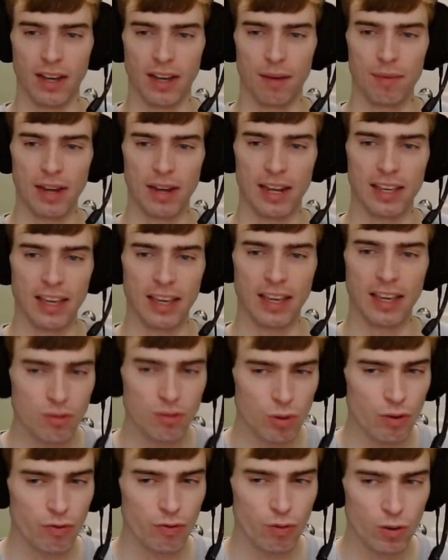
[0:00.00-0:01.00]
I mean, I guess it
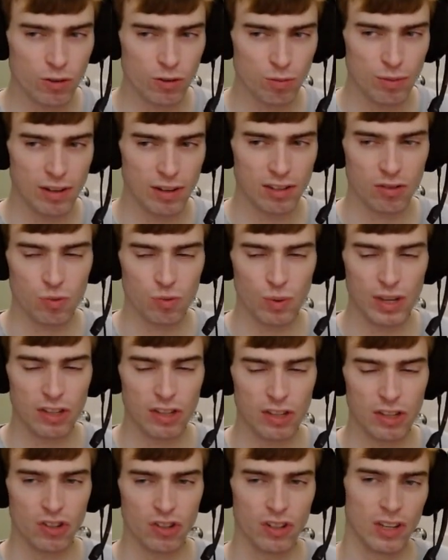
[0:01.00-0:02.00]
would force me to
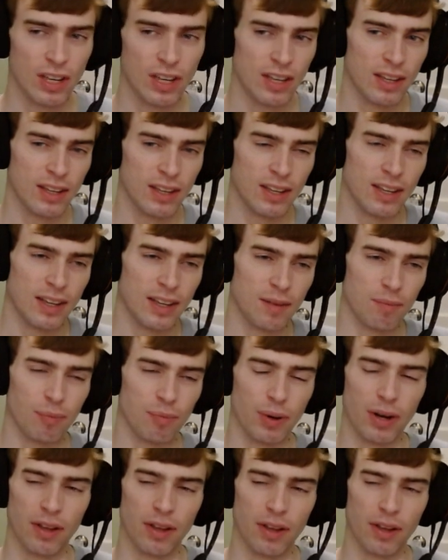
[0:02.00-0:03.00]
switch,
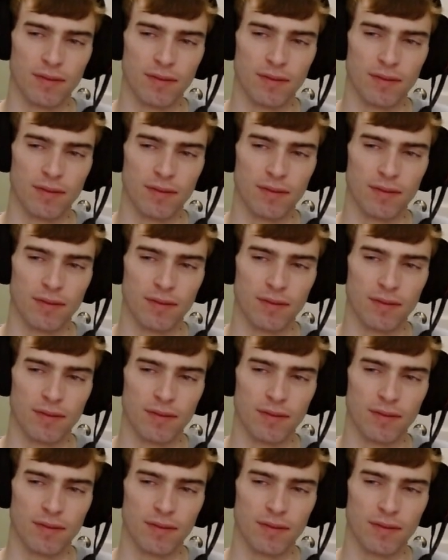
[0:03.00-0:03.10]
but